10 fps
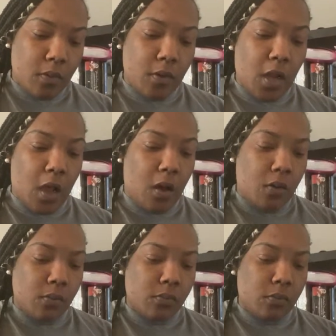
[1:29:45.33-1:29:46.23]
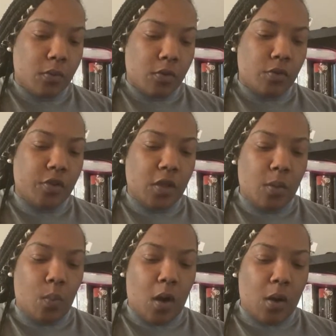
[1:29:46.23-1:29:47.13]
No. You
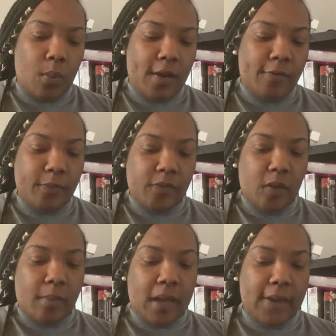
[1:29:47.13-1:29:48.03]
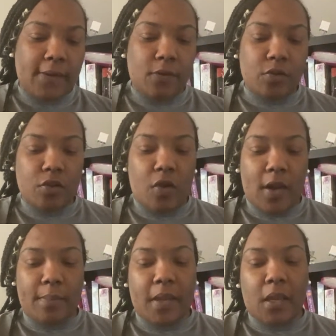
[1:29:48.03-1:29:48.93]
shouldn't walk away from somebody. You should try
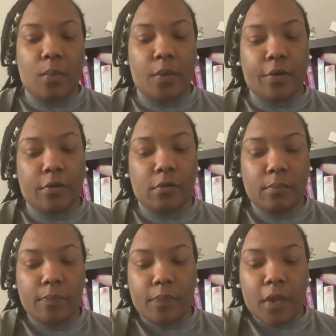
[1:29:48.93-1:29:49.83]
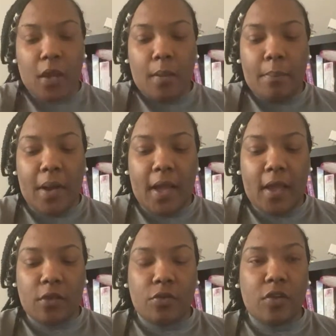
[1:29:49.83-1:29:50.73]
to make it work.
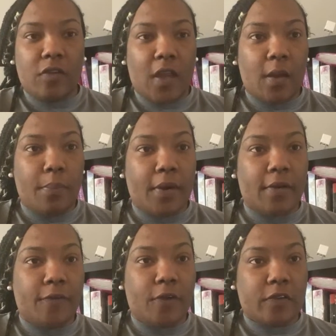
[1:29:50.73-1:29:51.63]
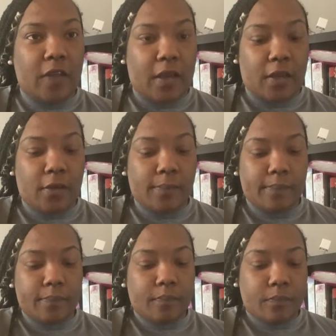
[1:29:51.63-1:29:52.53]
But you should take a break for a second.
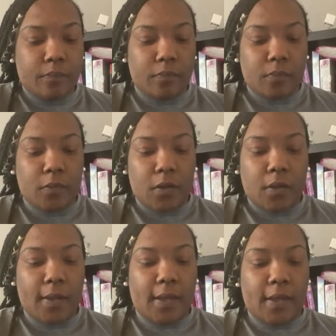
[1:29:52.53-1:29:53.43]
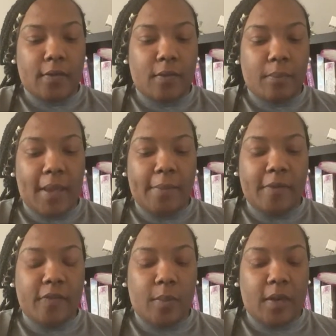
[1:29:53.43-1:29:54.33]
Yeah. Maybe
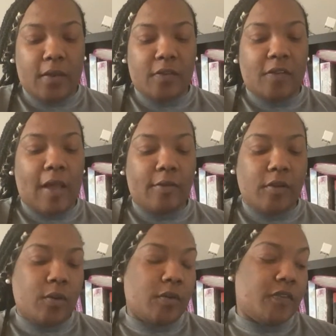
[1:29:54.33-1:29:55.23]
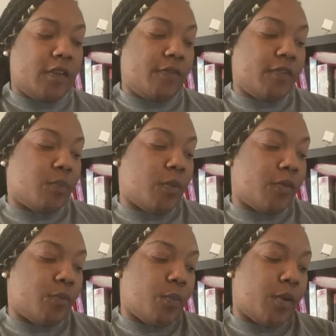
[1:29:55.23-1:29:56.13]
see what else is out there or see if it's
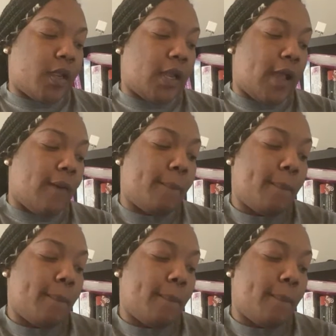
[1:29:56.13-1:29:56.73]
worth working out.